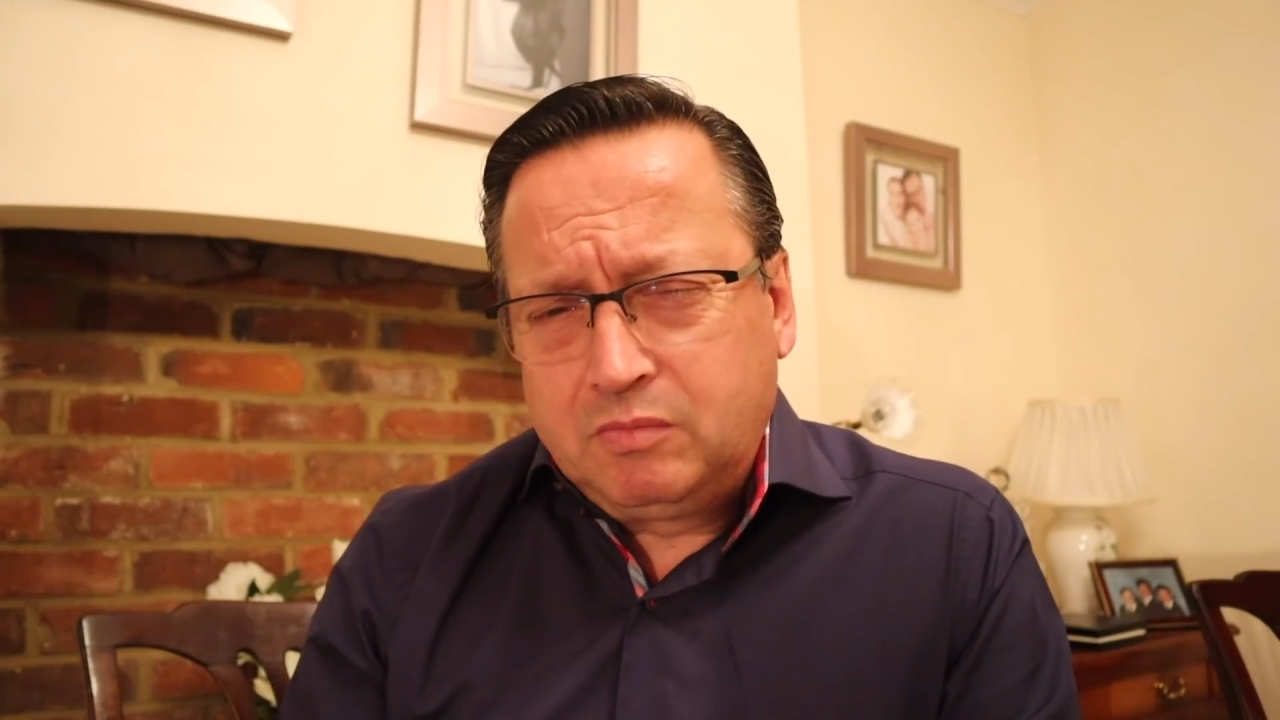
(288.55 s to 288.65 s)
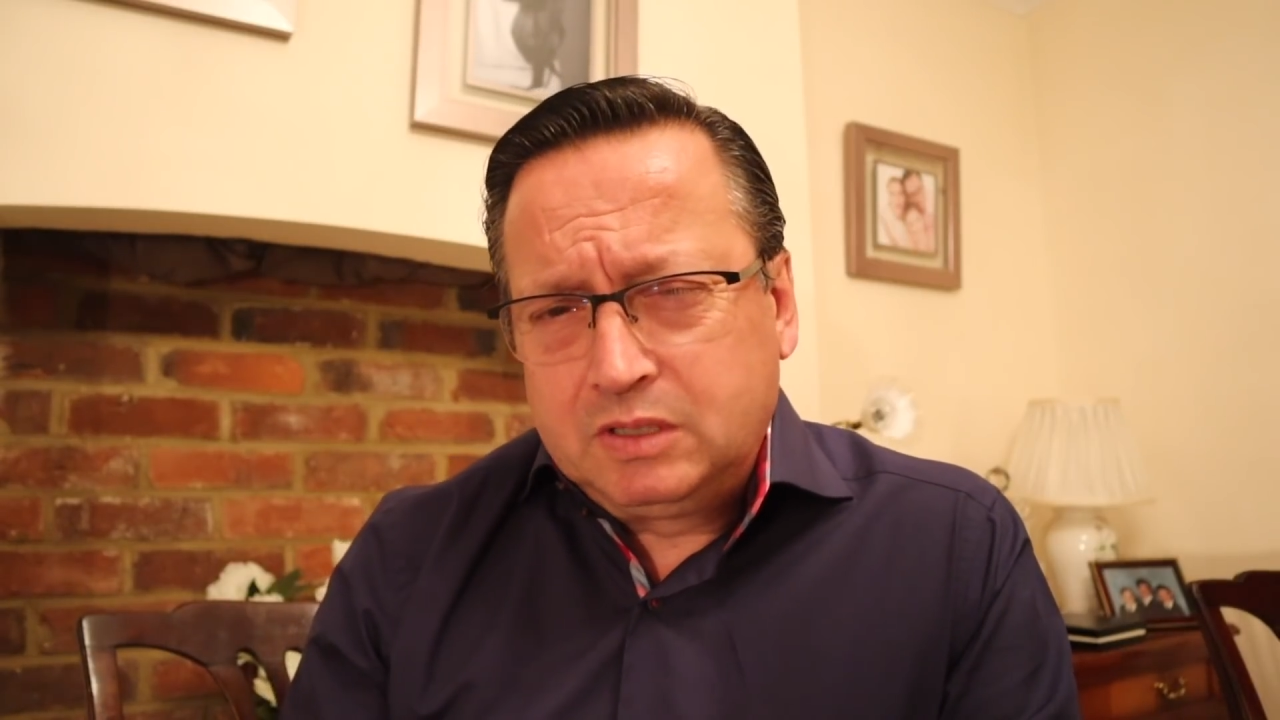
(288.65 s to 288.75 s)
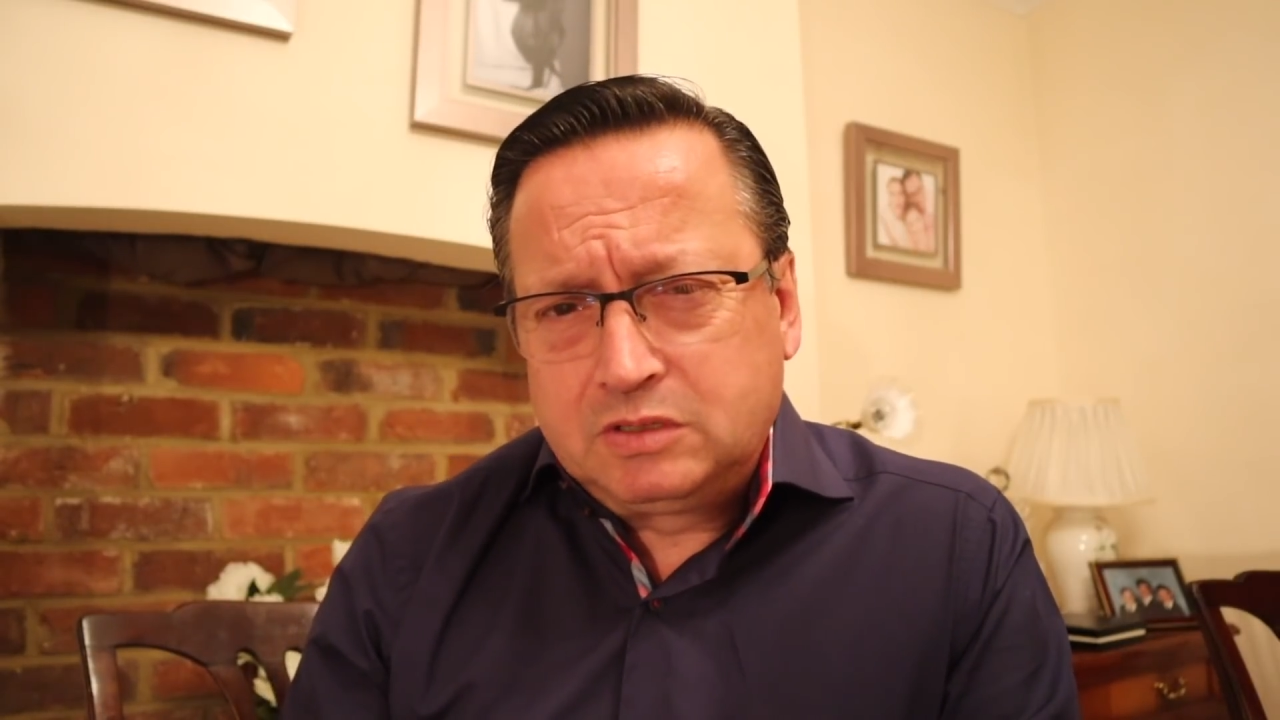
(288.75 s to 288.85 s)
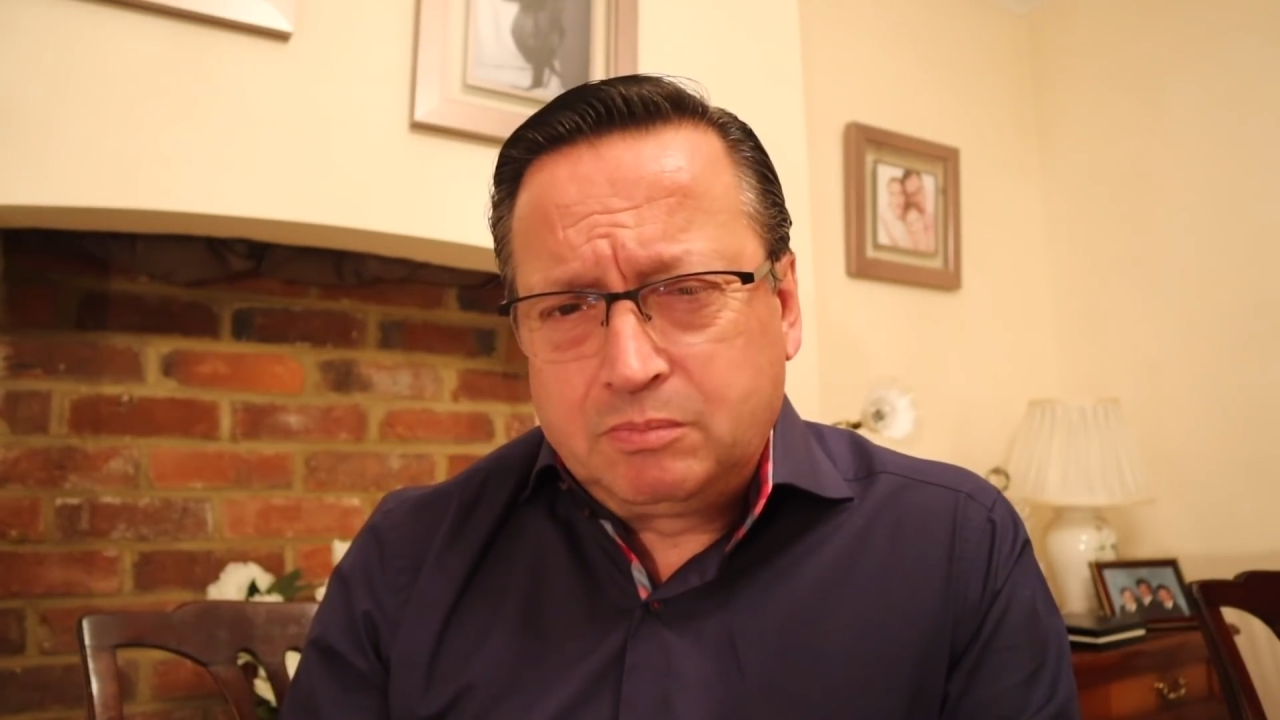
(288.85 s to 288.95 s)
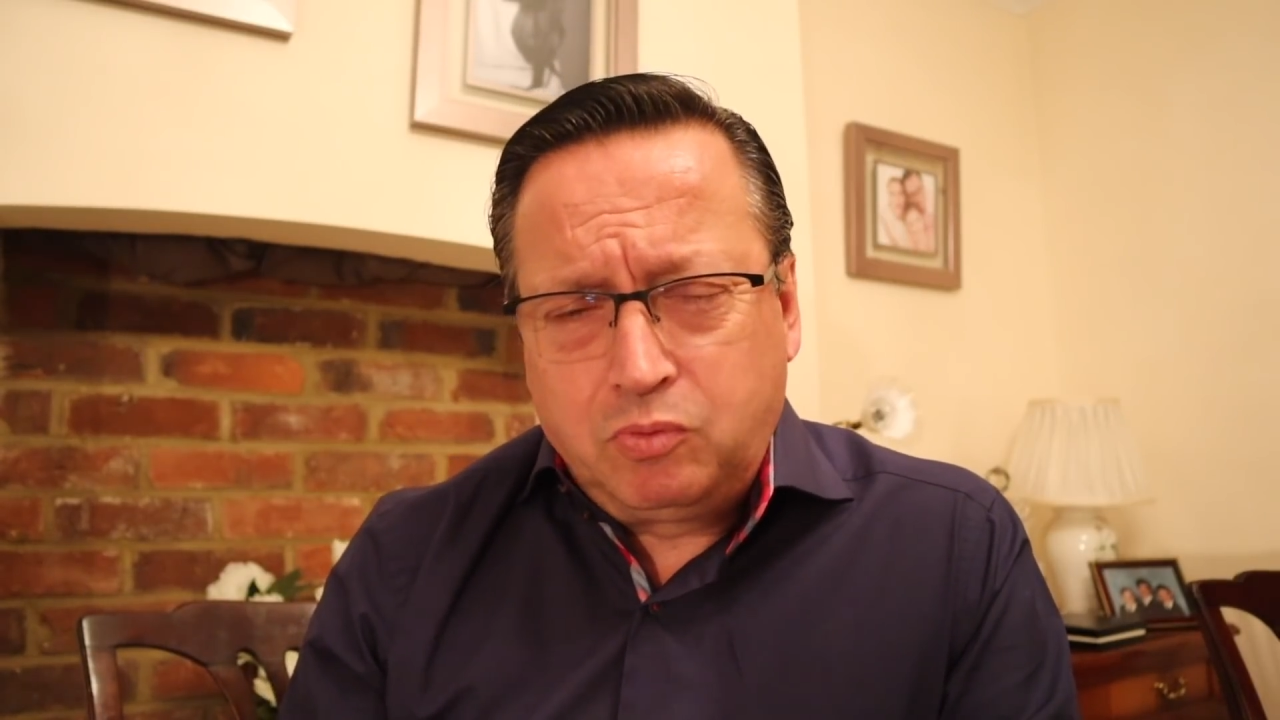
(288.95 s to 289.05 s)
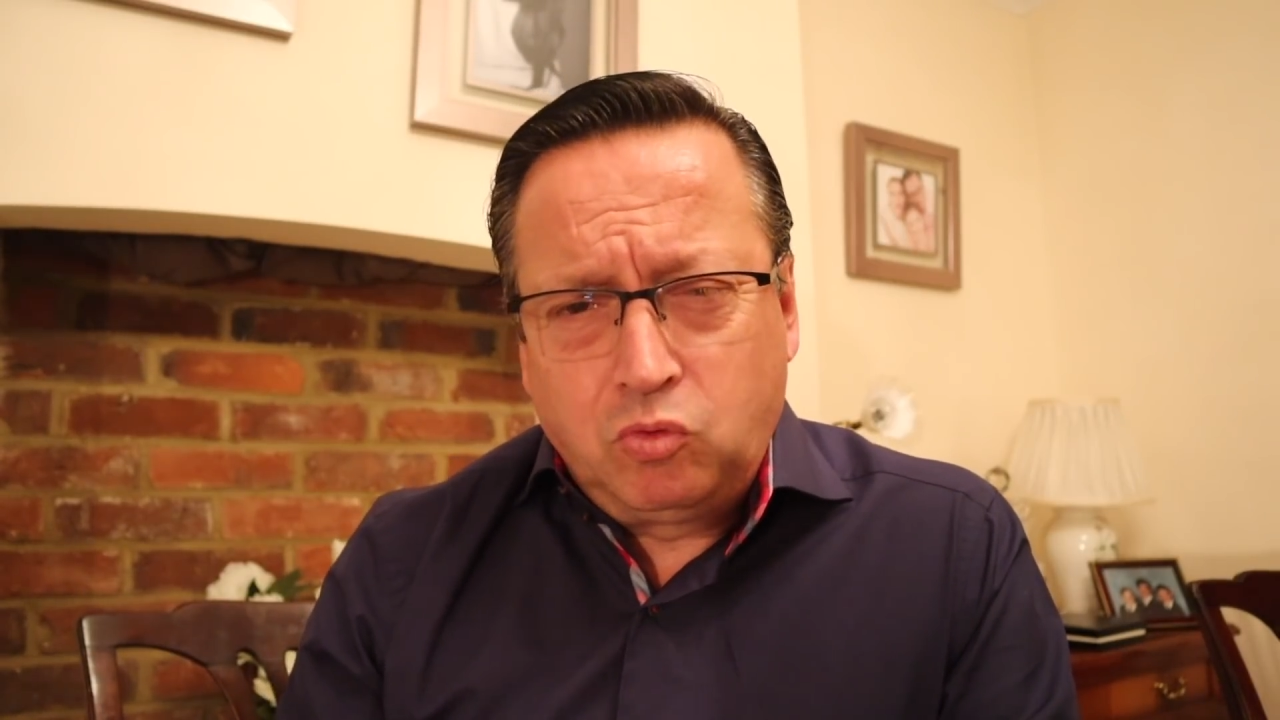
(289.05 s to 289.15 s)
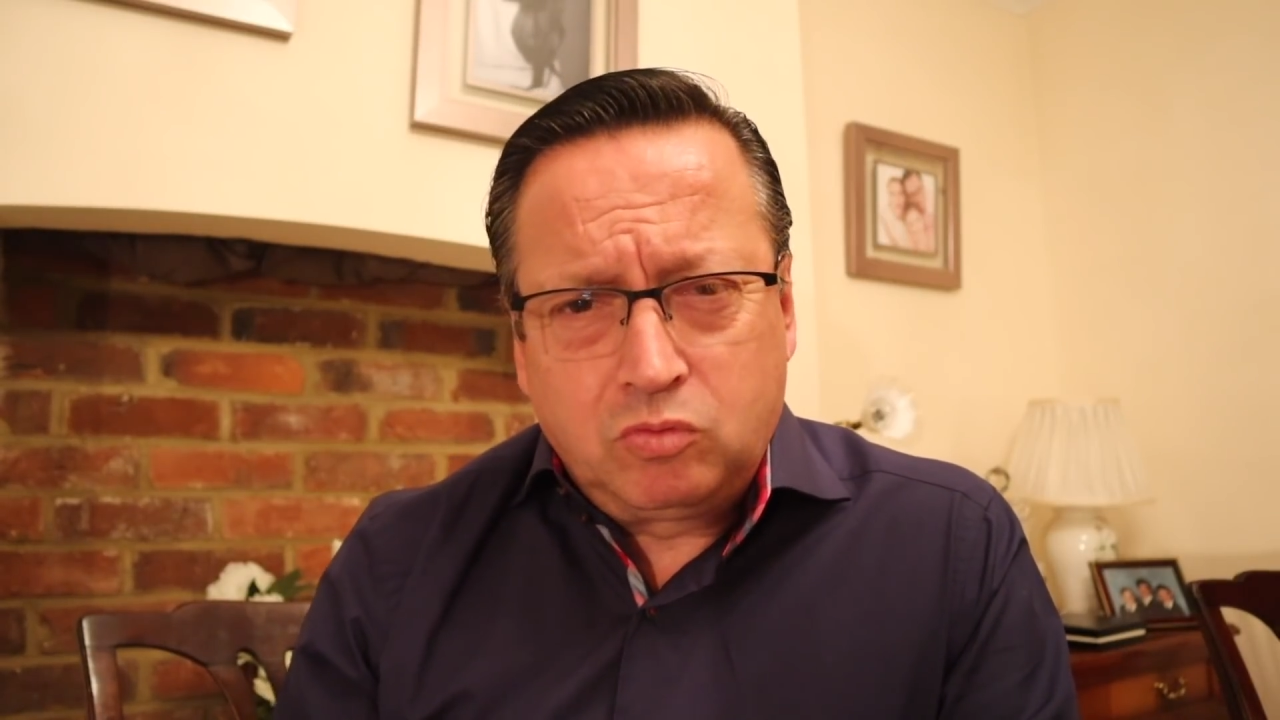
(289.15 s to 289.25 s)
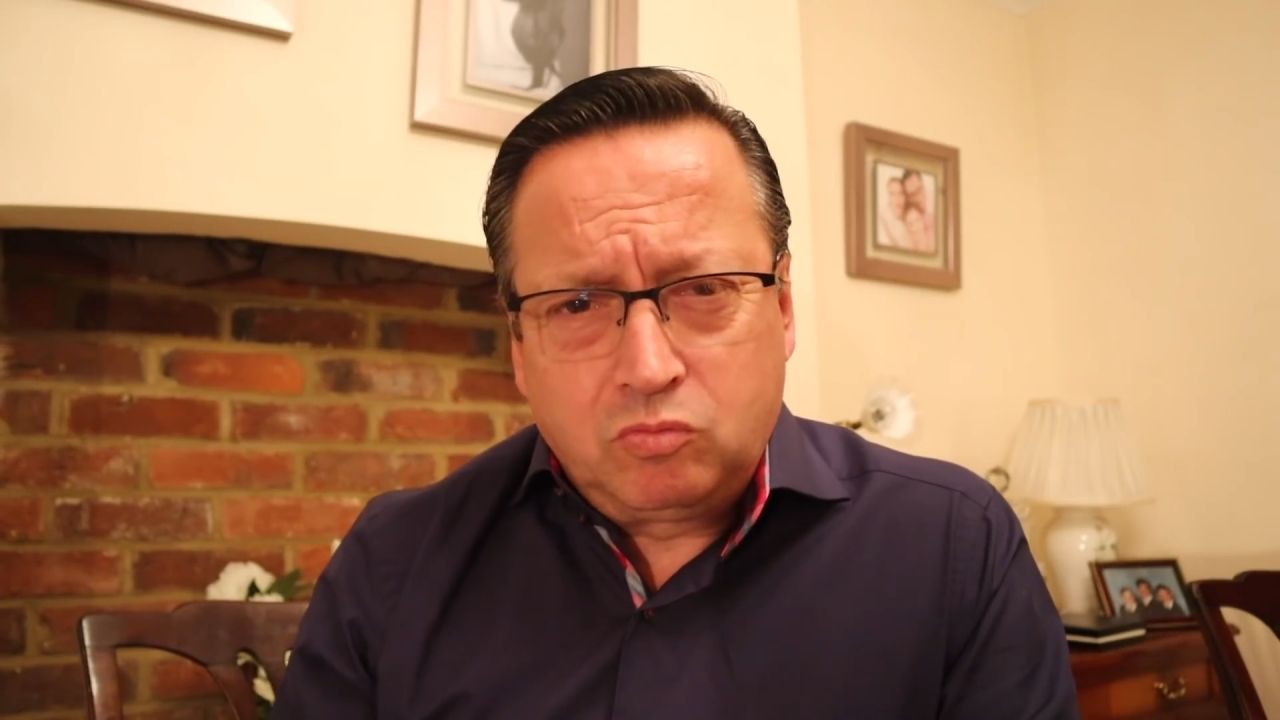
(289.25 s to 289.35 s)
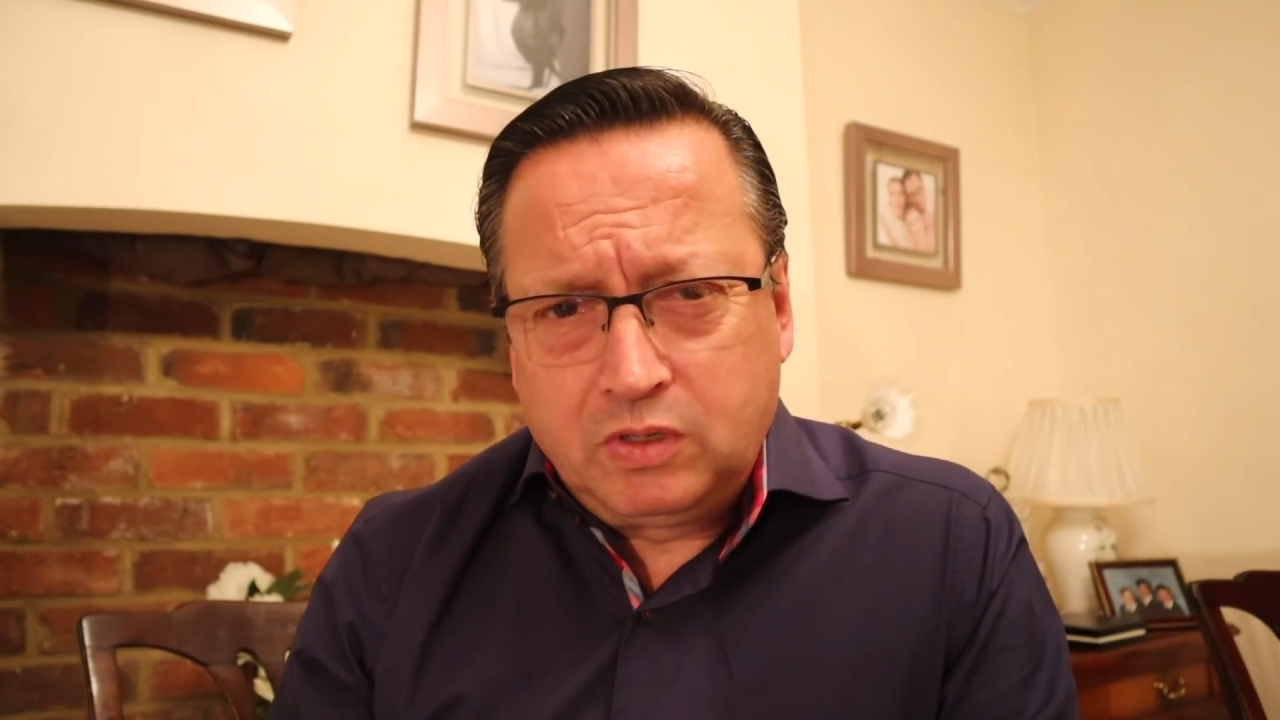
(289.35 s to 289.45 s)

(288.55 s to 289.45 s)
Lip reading: most important